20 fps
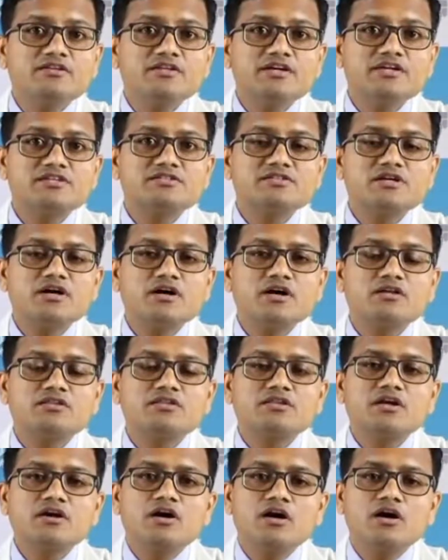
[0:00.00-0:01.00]
In fact,
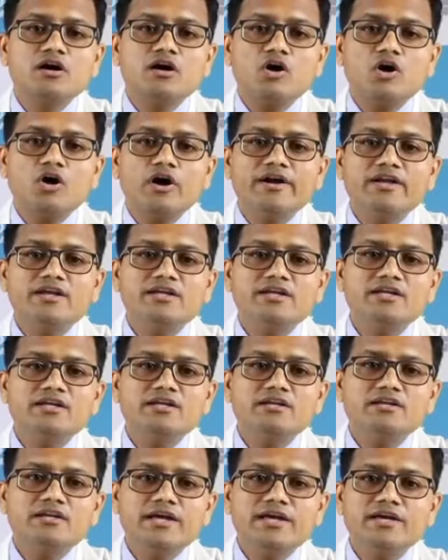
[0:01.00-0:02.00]
there is a
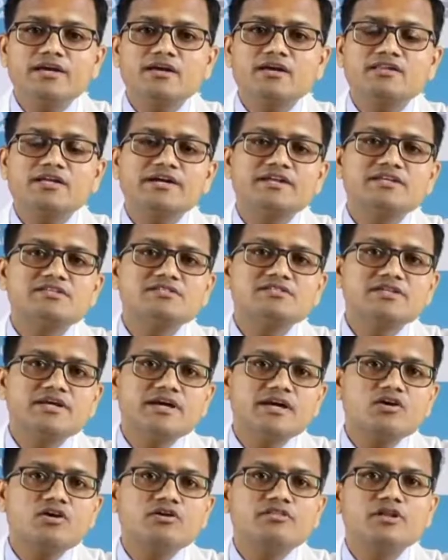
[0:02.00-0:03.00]
oily
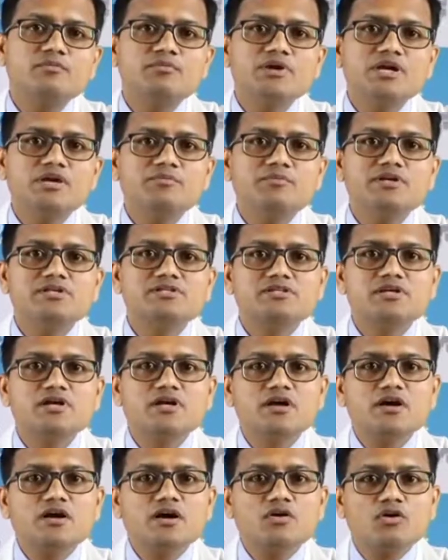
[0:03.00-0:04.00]
layer that is
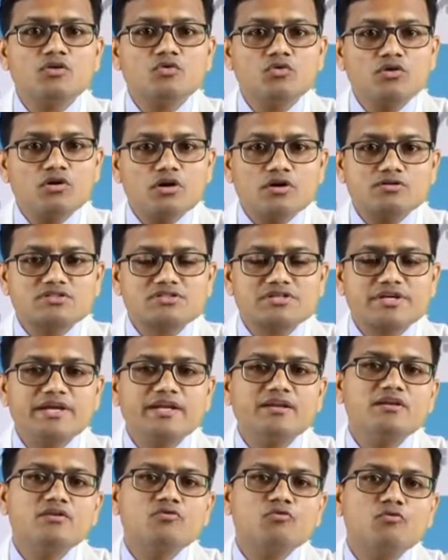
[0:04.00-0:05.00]
there on the baby's
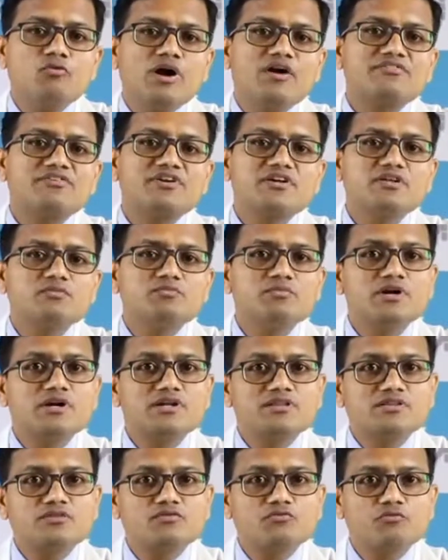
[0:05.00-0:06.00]

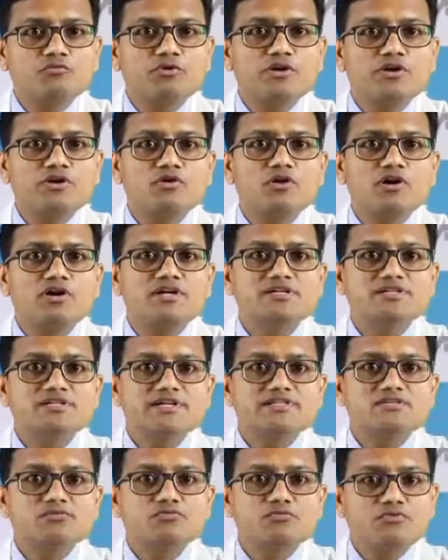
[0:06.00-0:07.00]
skin after the birth.
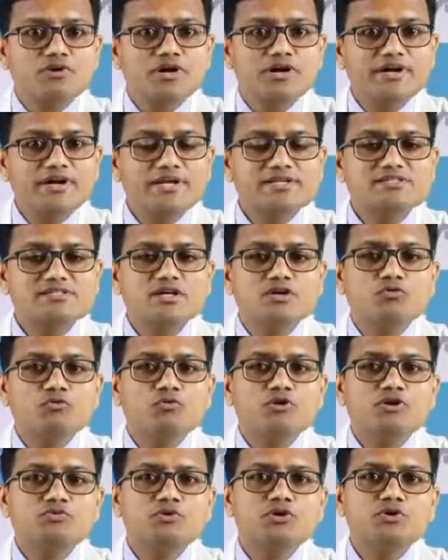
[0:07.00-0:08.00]
We call it as
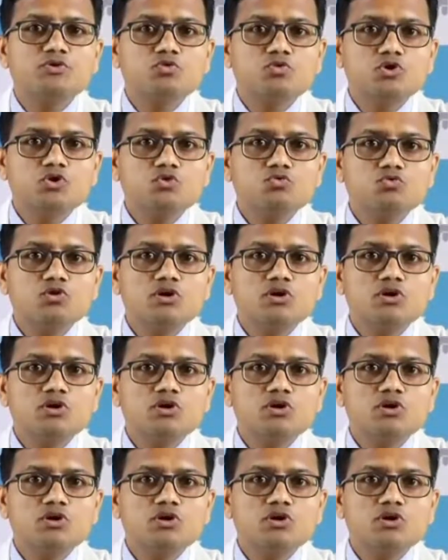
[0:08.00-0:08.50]
a vernix,